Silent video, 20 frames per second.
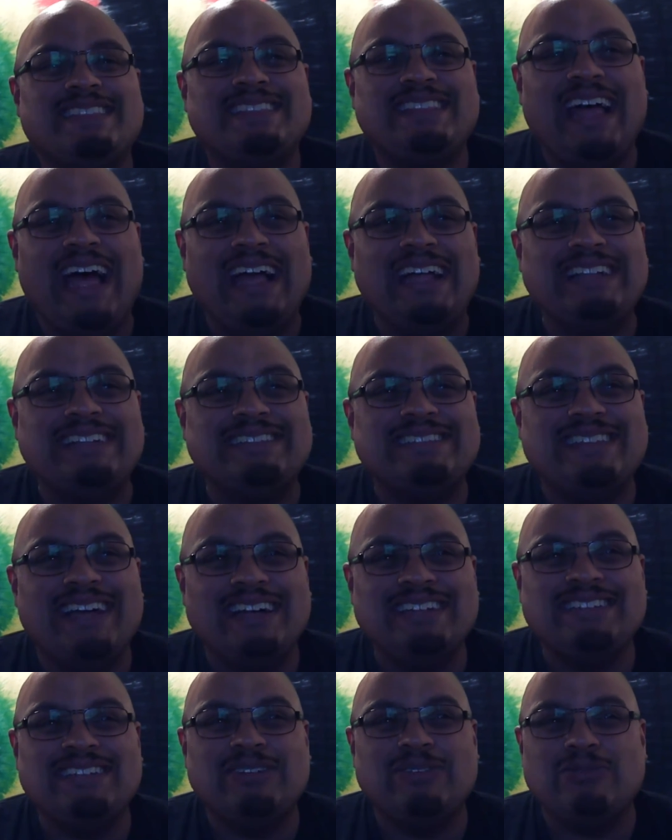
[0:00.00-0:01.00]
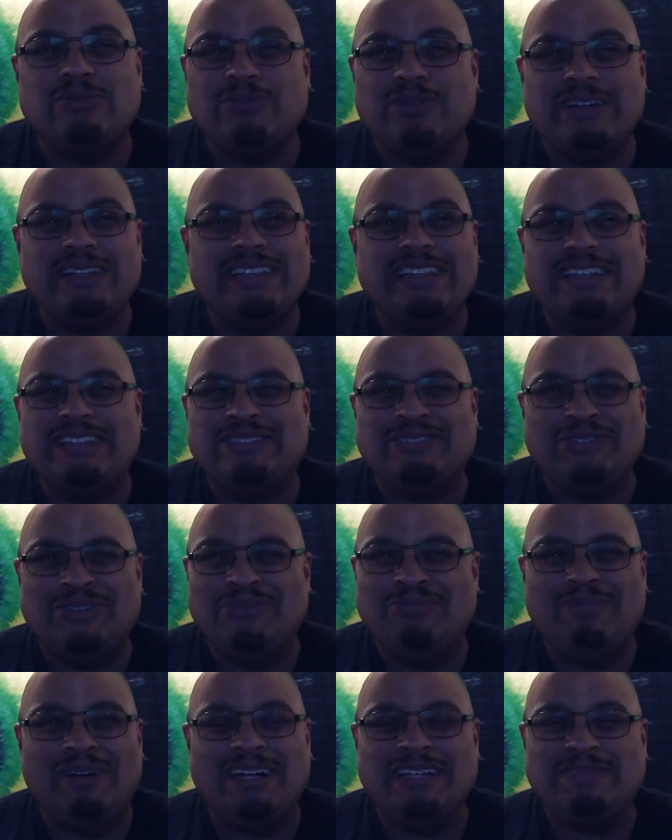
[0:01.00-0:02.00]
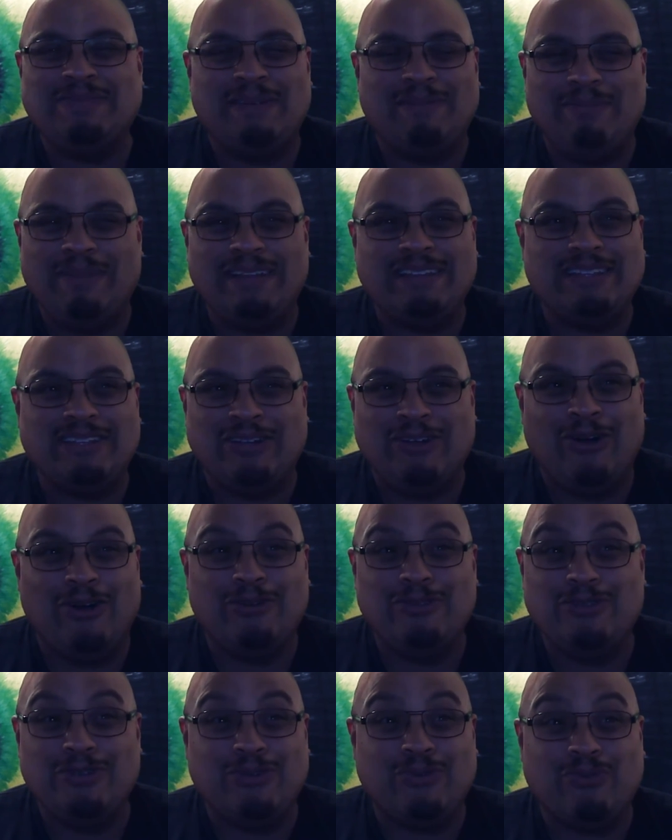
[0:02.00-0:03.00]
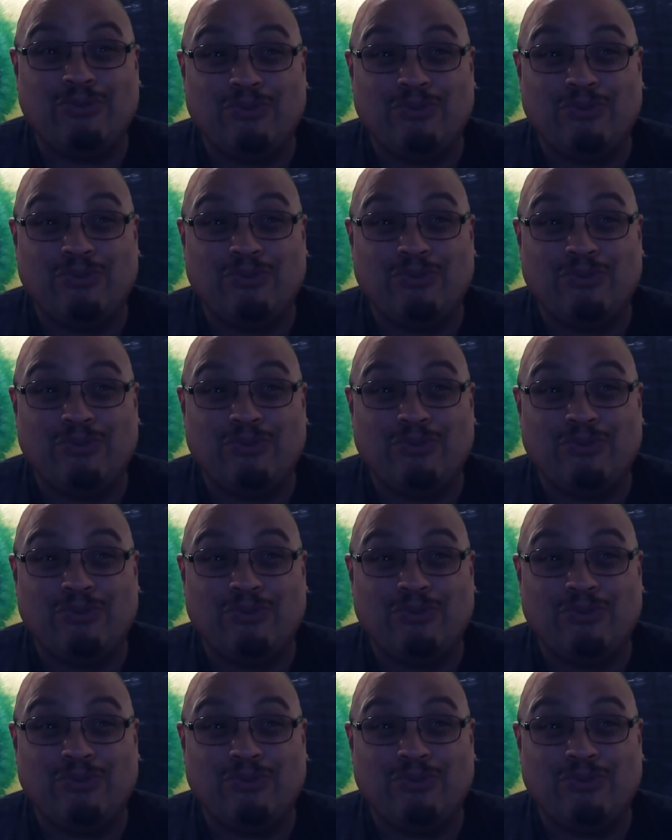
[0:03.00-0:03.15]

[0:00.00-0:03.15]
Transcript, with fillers: that doesn't really do much but make the car look